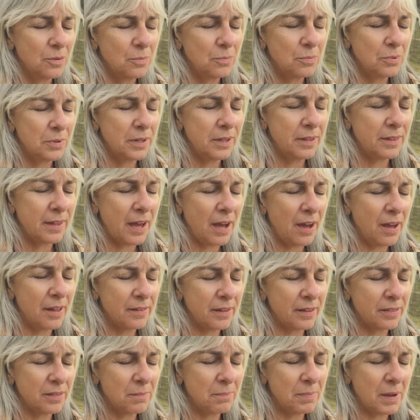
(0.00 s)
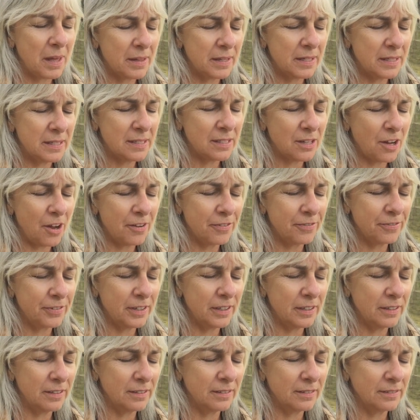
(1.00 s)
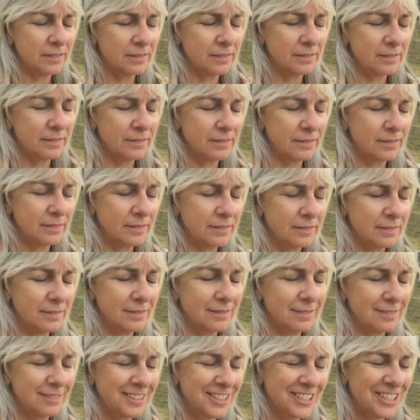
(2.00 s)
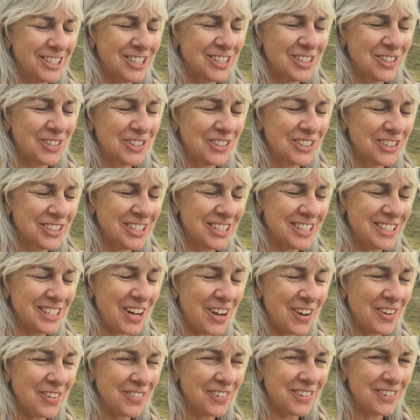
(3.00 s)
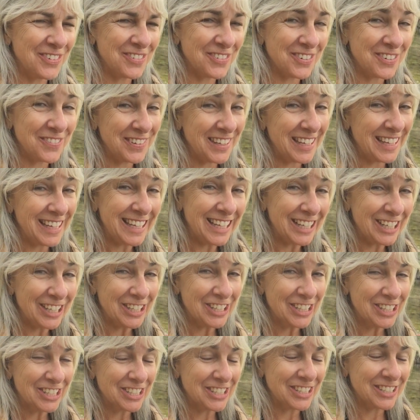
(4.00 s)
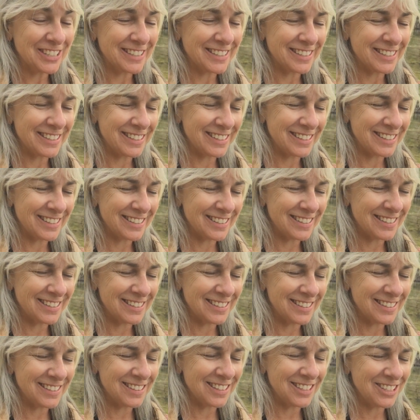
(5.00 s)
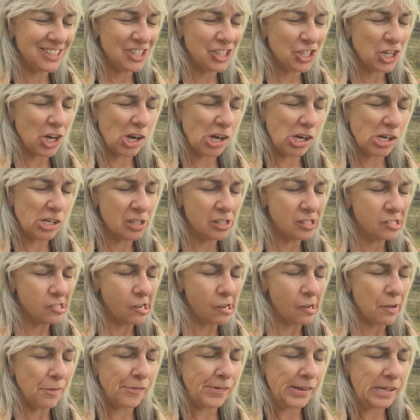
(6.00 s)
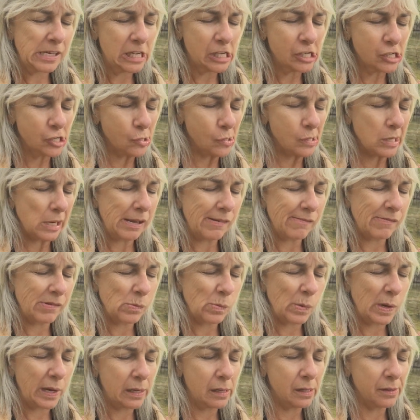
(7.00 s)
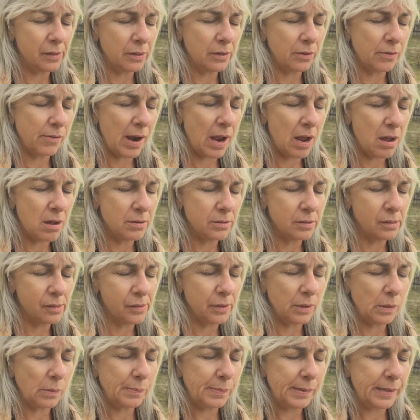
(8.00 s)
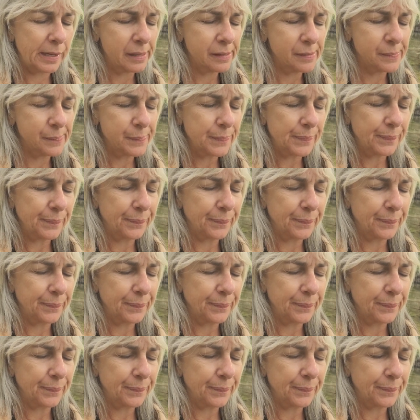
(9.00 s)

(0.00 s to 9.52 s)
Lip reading: Breathe out, let the belly soften, the shoulders soften from the ears, the jaw softens. You can even wiggle it around a little bit.